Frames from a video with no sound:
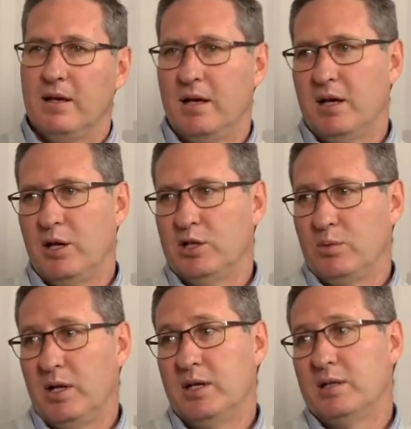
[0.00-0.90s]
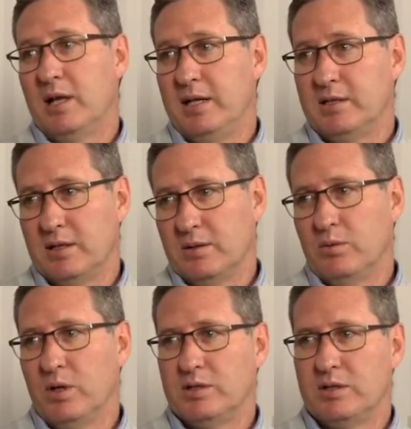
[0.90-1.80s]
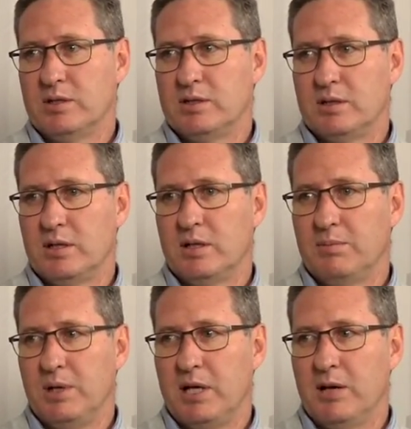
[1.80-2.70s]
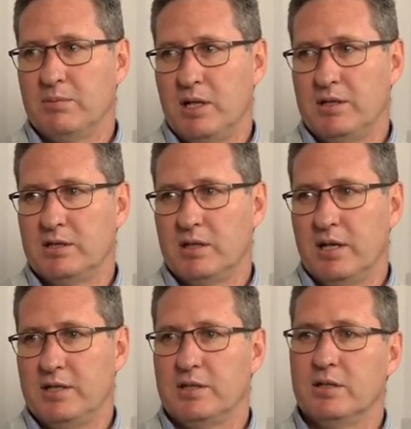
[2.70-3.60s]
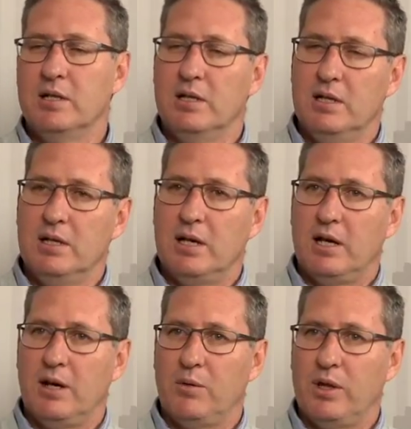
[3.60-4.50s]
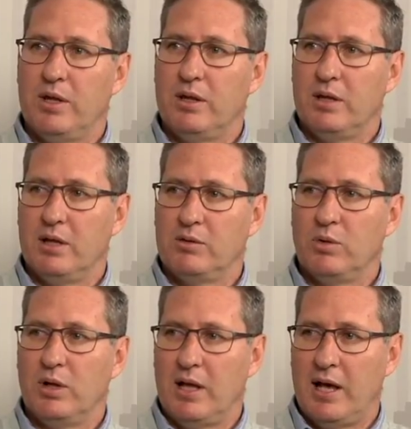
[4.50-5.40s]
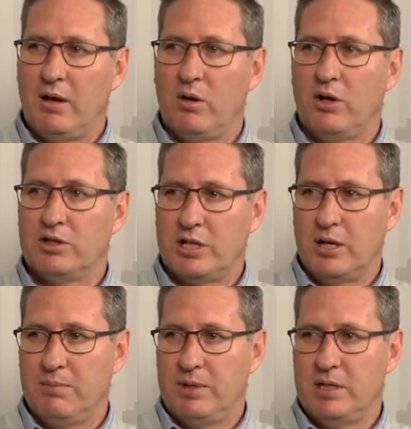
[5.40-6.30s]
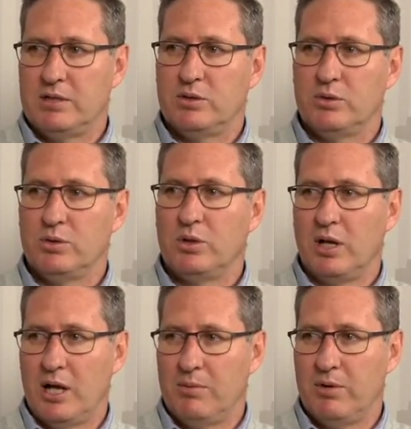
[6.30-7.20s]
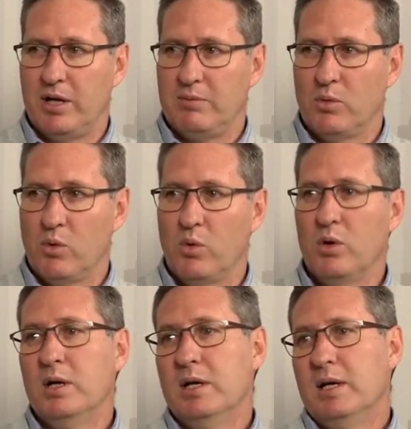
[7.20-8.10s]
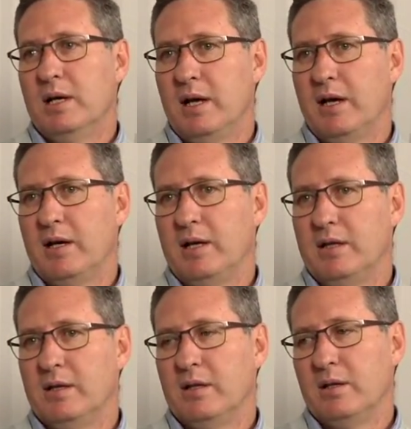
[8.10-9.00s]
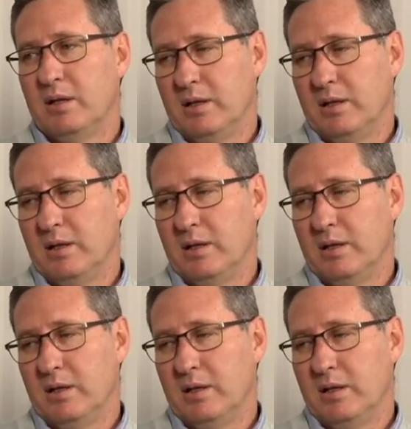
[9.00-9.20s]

uh, as well as later, once this uh, becomes legislation, uh, whether it will allow large companies to collaborate more uh, in,